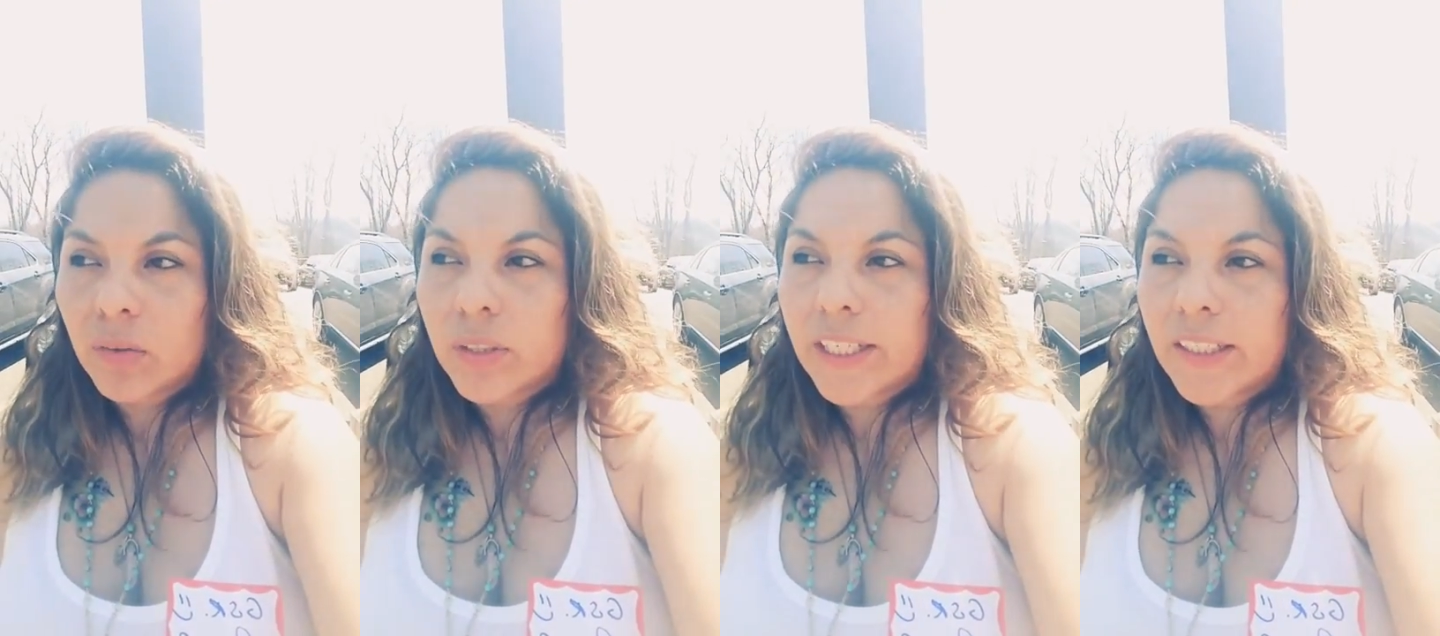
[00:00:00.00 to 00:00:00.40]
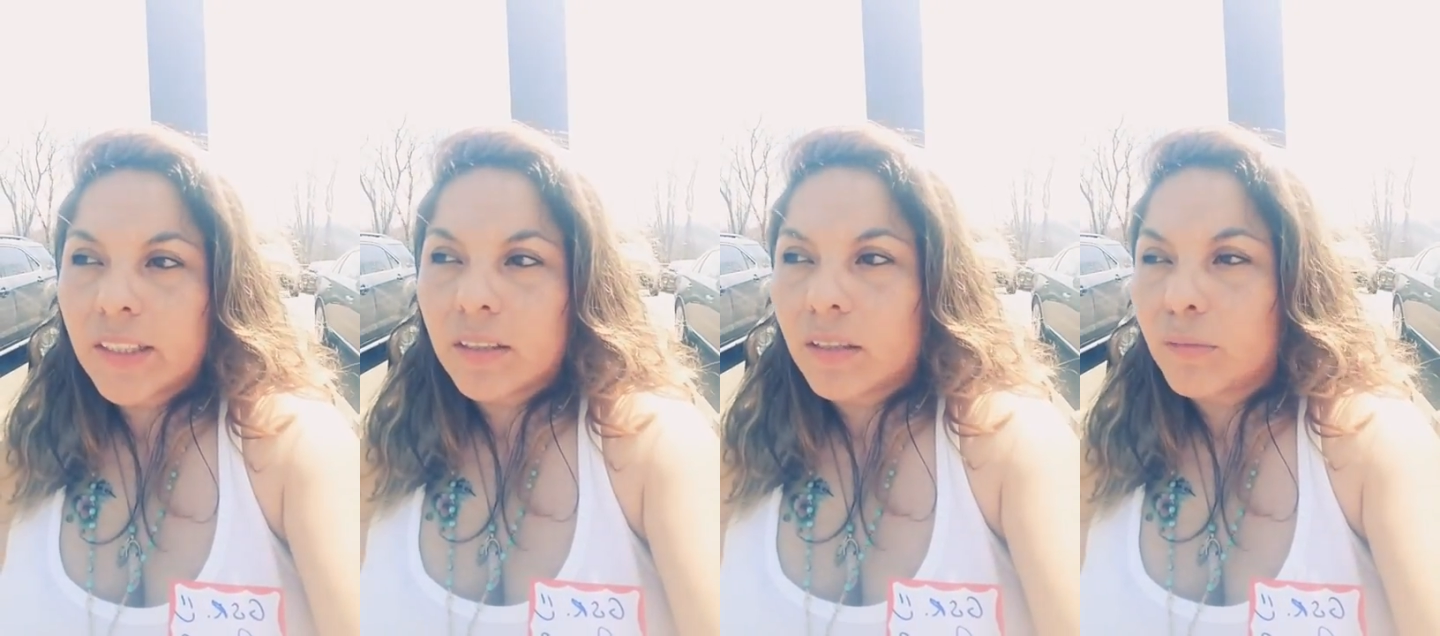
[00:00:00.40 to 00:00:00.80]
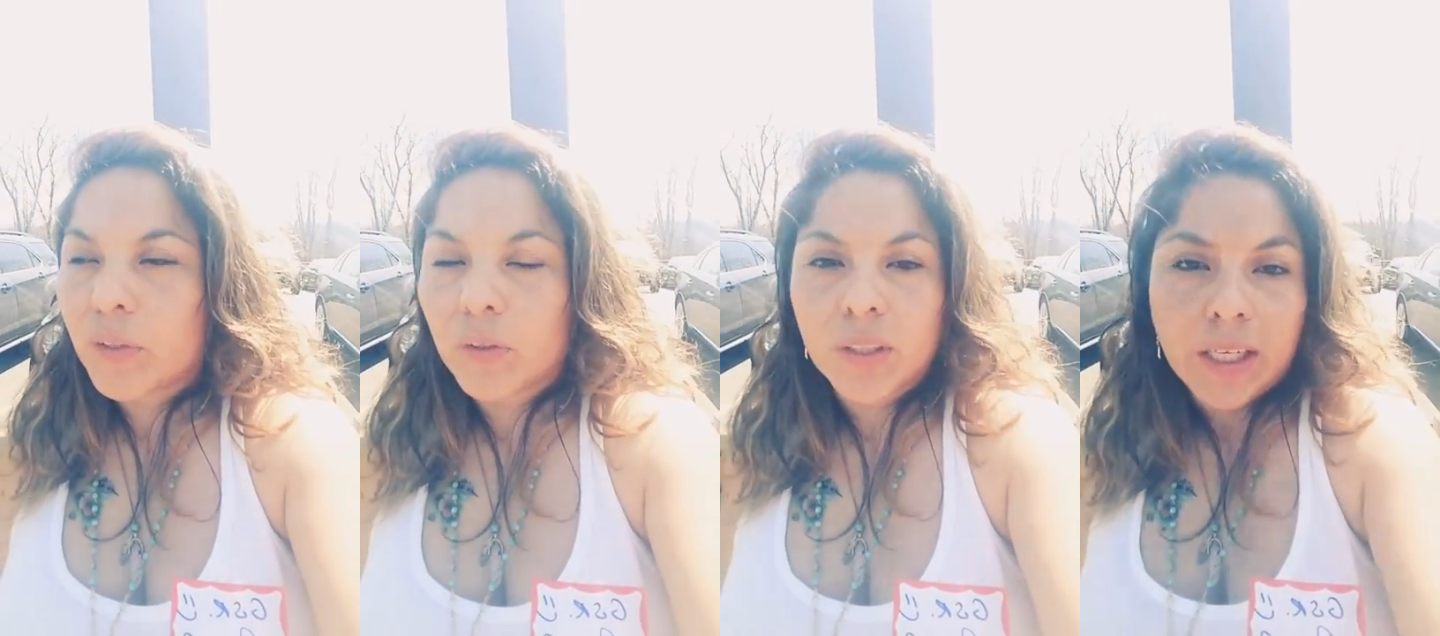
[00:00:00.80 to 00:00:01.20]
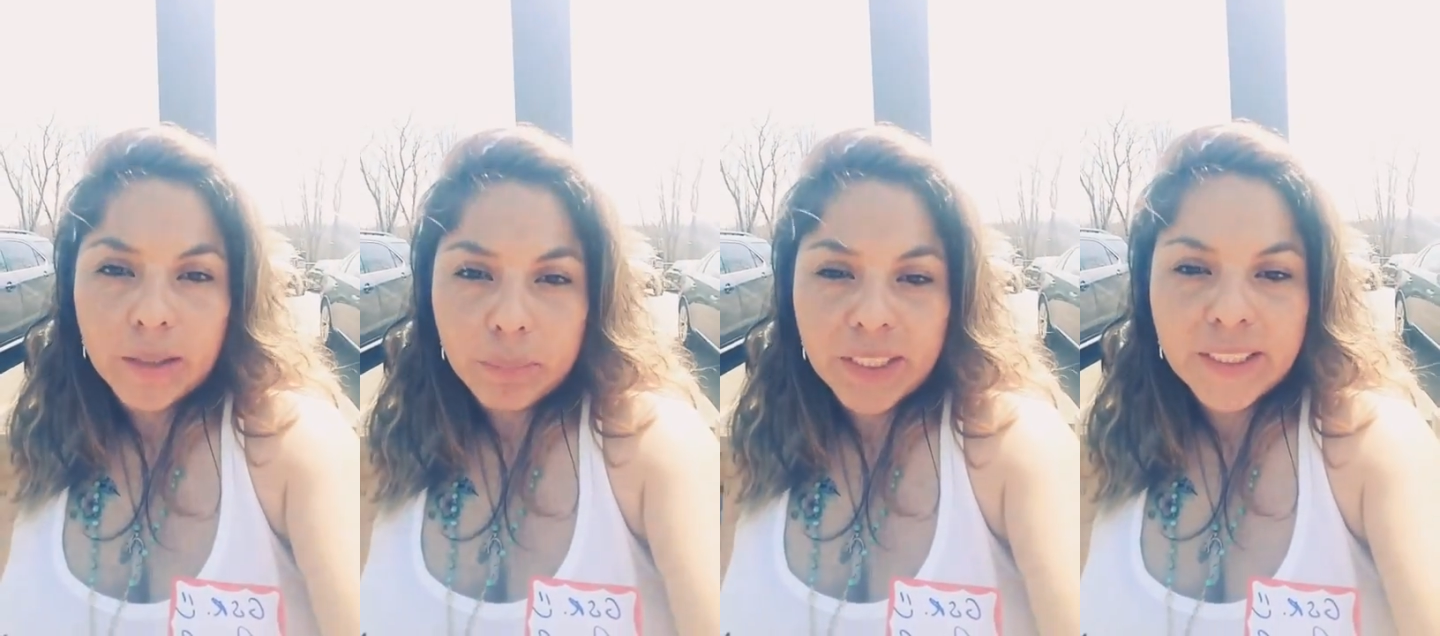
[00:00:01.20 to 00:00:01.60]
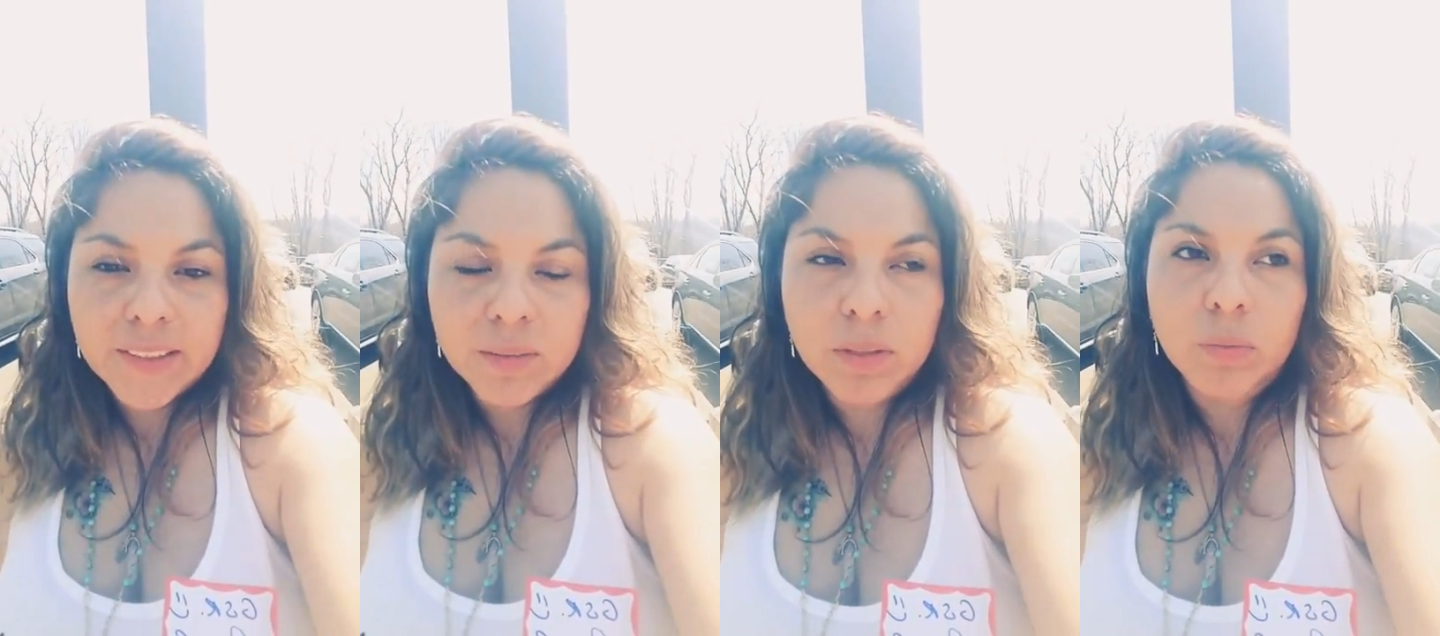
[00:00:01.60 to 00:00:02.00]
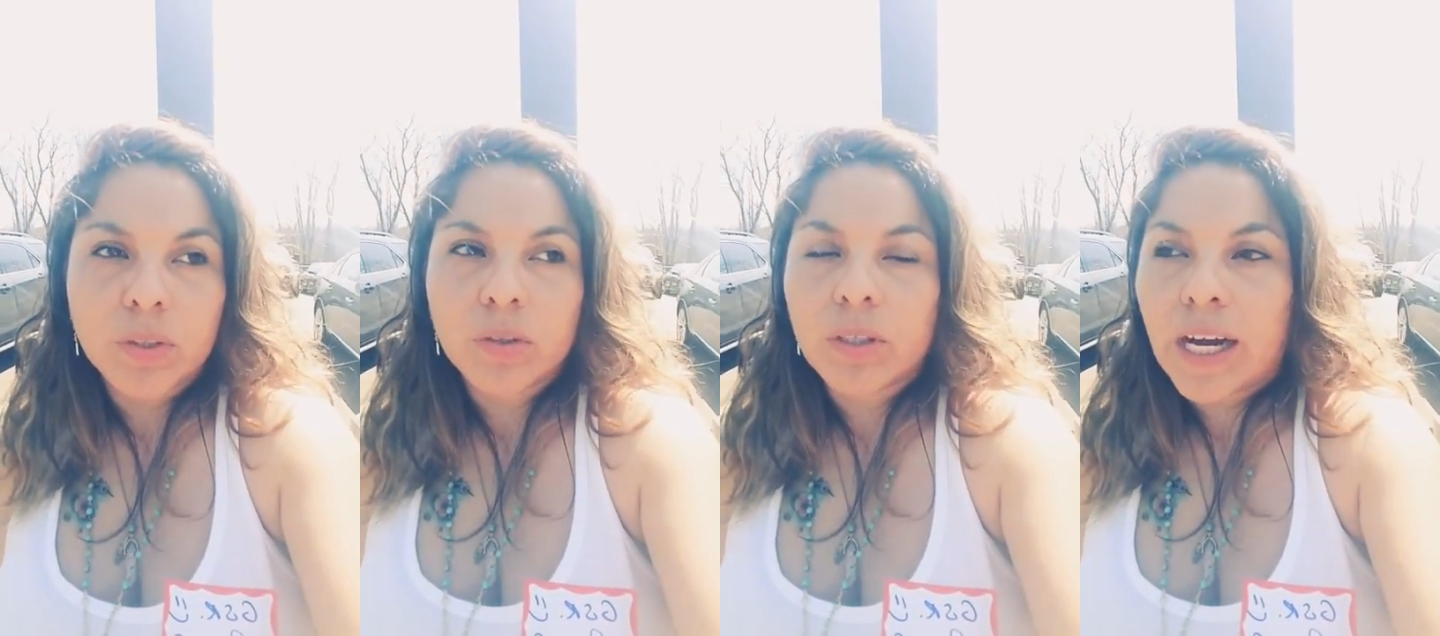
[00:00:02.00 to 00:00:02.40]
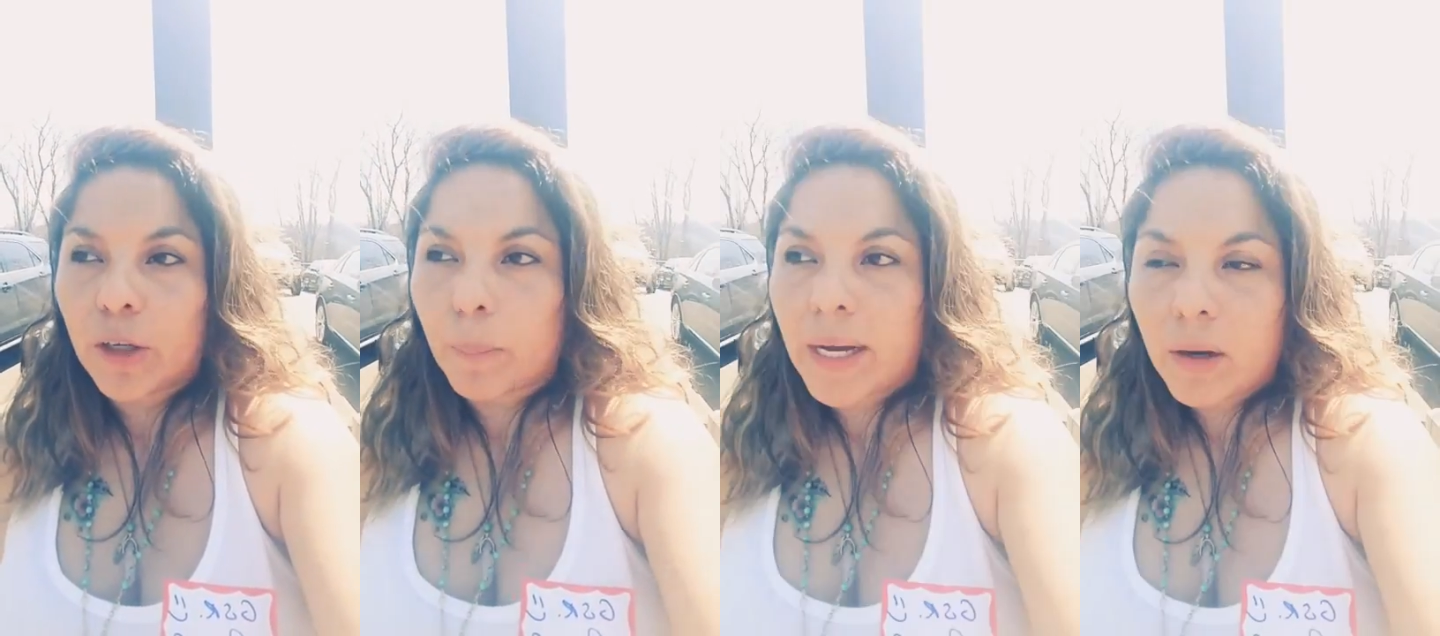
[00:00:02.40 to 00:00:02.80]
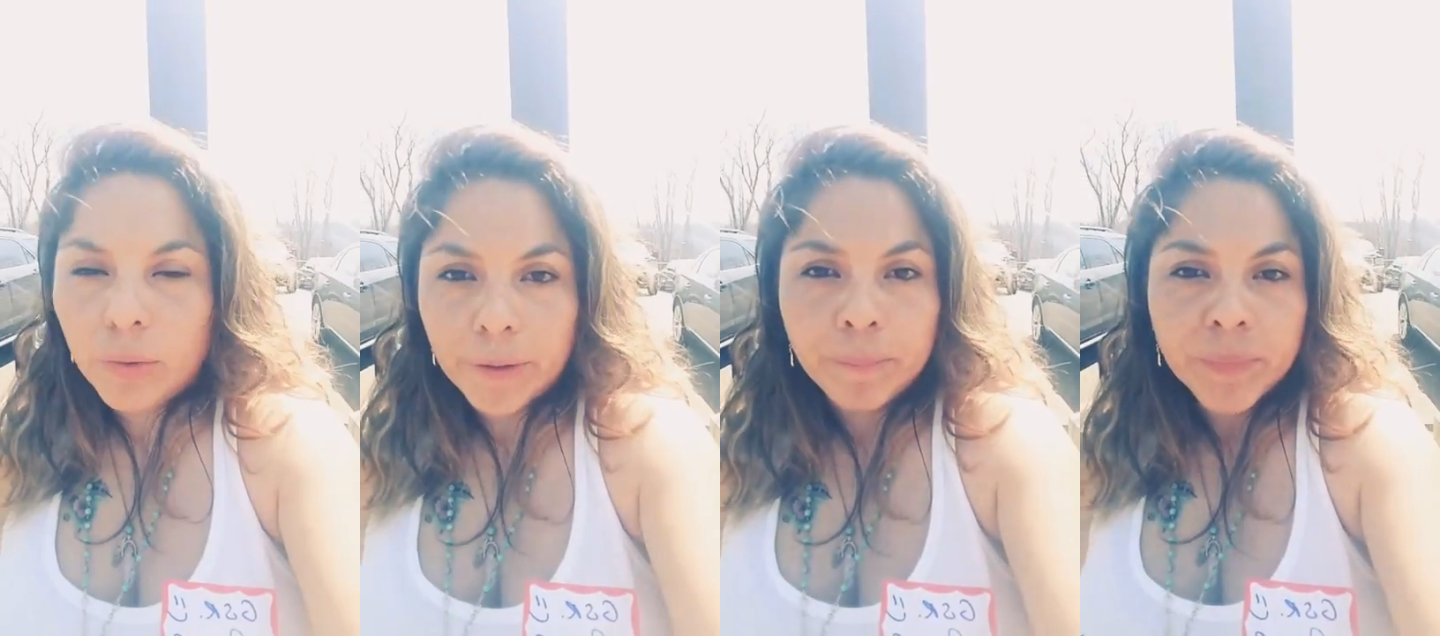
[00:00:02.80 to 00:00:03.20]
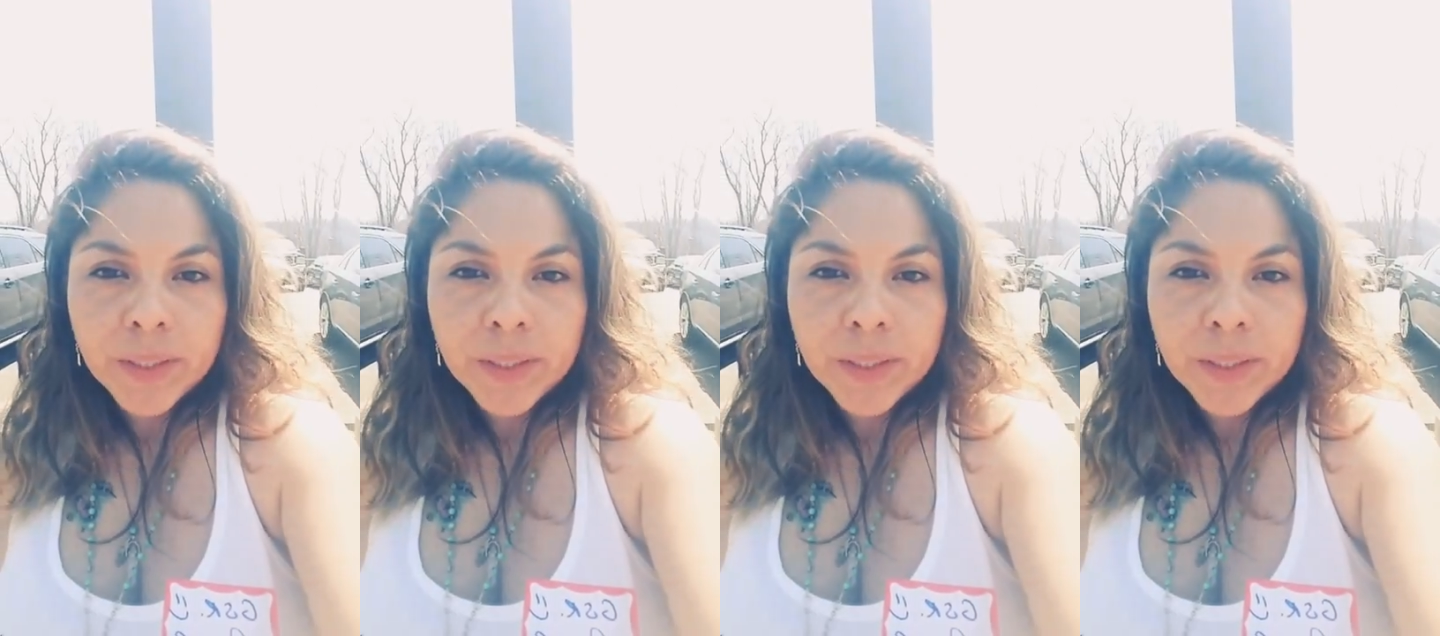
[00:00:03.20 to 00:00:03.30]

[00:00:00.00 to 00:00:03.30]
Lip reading: getting in love with your God, being intimate with your higher power